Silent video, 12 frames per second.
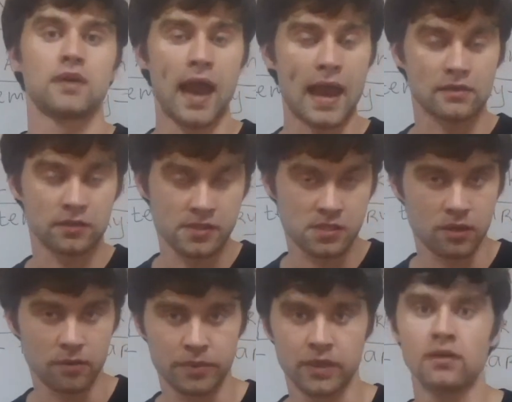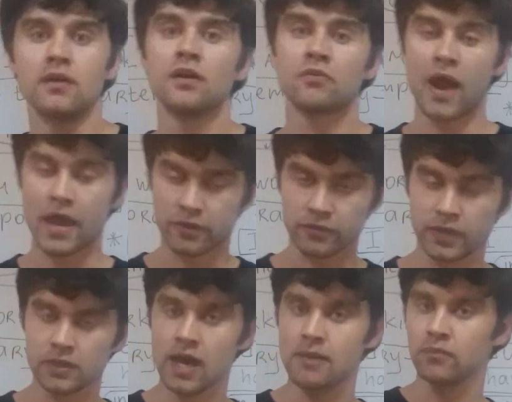at this company rather
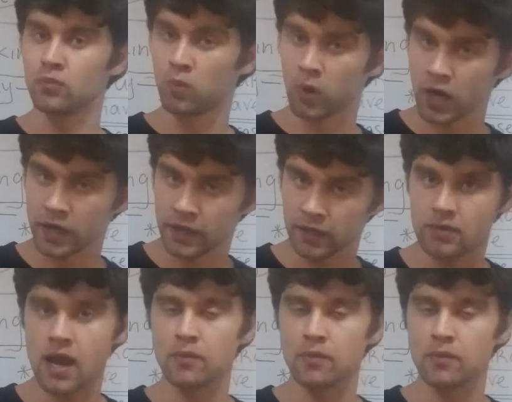than I'm working.